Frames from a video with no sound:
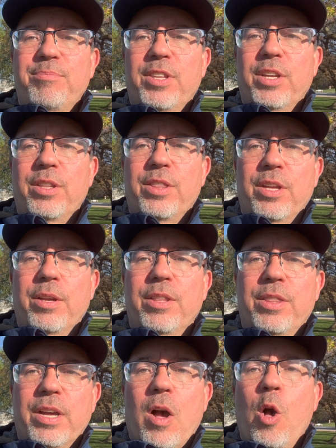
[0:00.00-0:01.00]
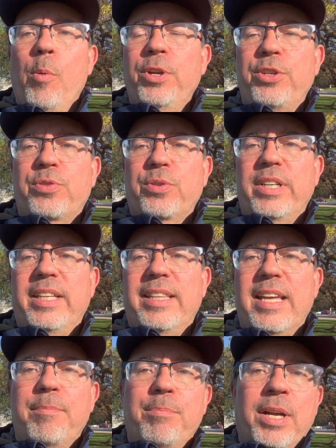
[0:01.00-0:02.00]
the almond tree
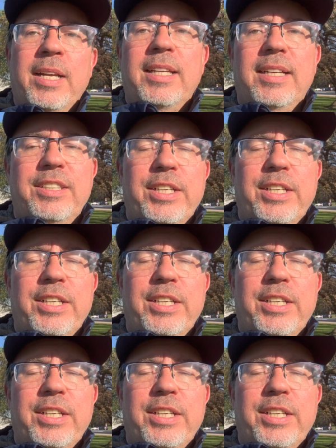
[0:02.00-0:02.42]
that budded,